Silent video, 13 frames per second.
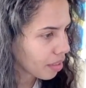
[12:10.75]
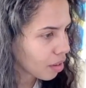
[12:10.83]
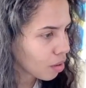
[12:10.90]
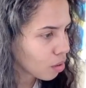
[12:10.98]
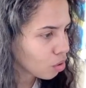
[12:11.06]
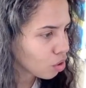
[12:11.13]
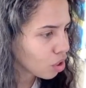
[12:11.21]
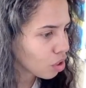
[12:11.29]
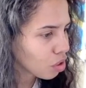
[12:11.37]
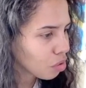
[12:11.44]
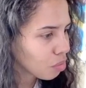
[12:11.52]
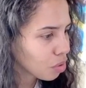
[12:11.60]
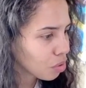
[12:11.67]
Oh,
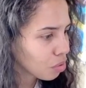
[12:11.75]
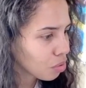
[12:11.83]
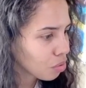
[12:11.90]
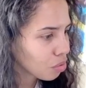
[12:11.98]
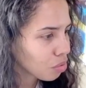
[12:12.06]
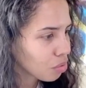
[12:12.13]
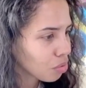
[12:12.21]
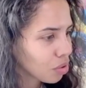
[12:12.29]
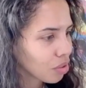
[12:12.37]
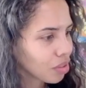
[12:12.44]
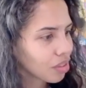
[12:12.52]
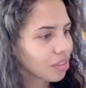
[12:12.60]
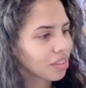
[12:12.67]
Shinobu.
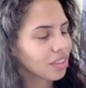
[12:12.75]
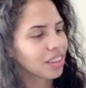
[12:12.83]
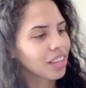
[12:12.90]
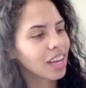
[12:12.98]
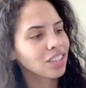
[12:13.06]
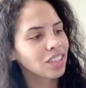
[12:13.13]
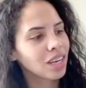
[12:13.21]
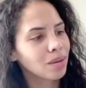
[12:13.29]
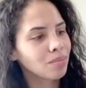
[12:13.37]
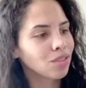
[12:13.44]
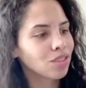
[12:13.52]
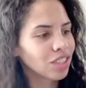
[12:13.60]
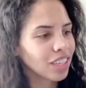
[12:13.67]
Last
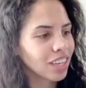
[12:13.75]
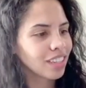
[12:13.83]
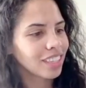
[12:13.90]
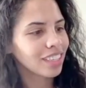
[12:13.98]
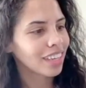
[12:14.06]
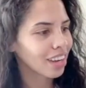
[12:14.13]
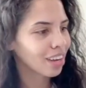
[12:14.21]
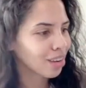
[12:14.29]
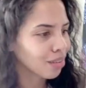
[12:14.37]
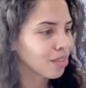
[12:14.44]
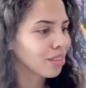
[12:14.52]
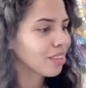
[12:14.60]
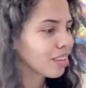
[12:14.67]
chapter, she held it
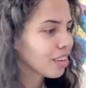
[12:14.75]
down.